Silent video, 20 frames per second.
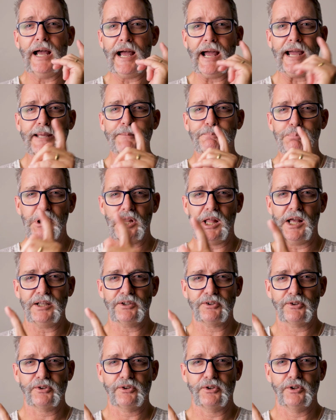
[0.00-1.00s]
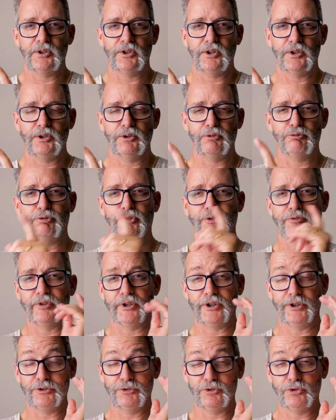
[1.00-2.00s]
A+ for
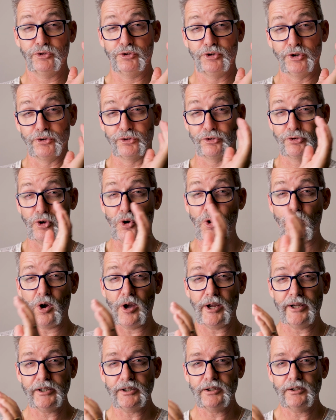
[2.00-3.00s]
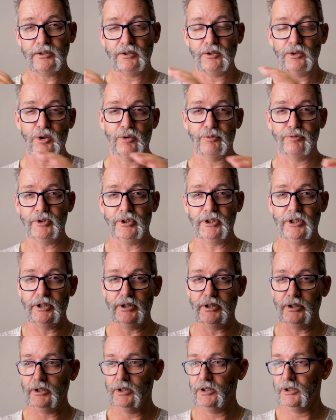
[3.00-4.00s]
the design of the
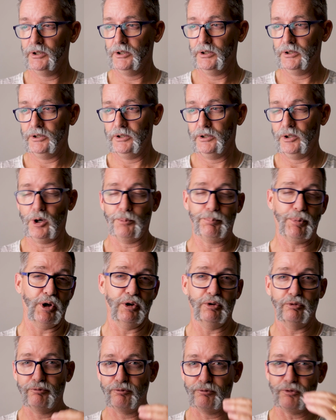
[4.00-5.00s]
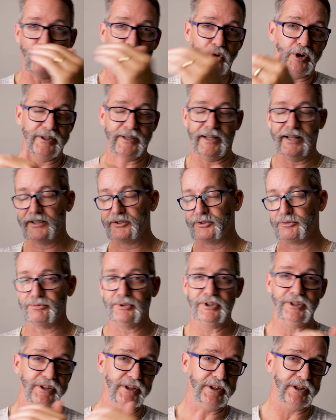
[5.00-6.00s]
Oppo Find
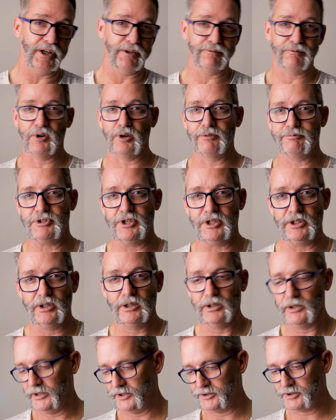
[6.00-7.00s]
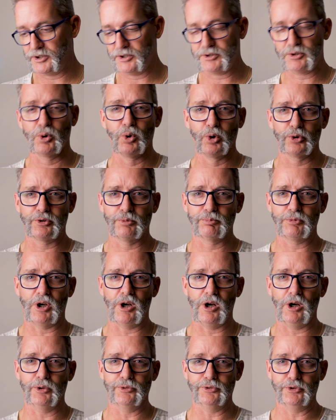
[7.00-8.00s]
X3 Neo 5G. It's just awesome to
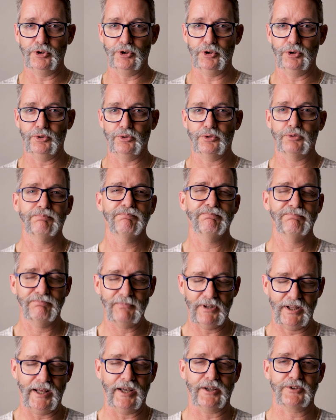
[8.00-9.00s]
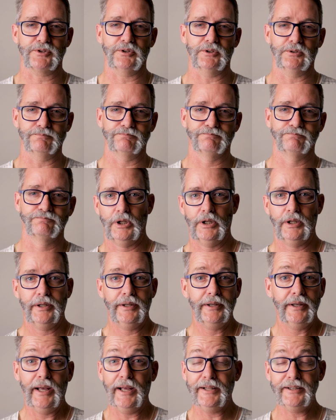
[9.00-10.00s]
hold and use. Excellent.
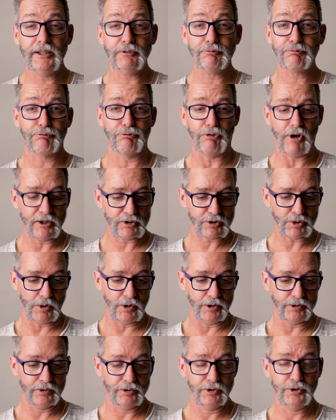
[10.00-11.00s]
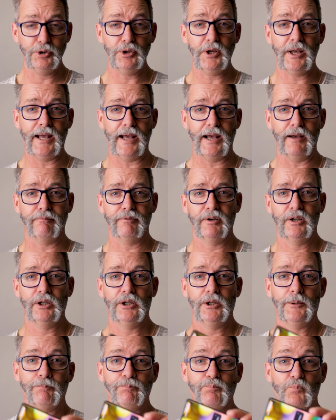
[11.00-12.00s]
And then front on, you have
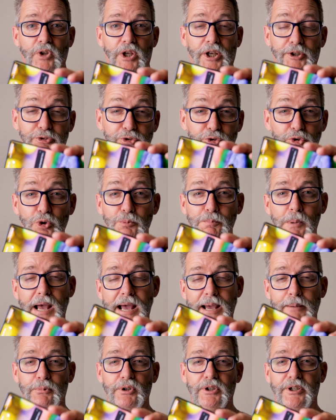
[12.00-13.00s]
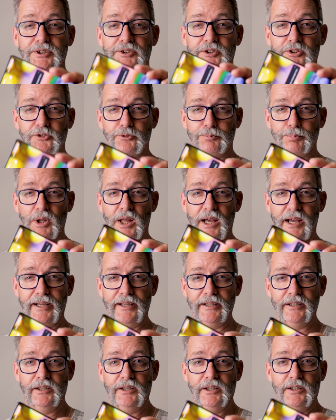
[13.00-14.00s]
a Super AMOLED
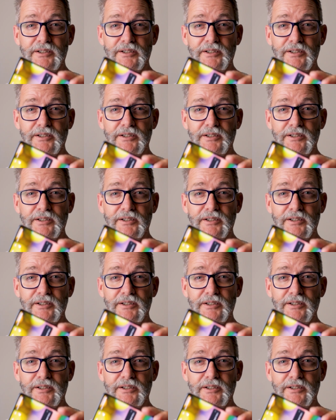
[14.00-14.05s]
display.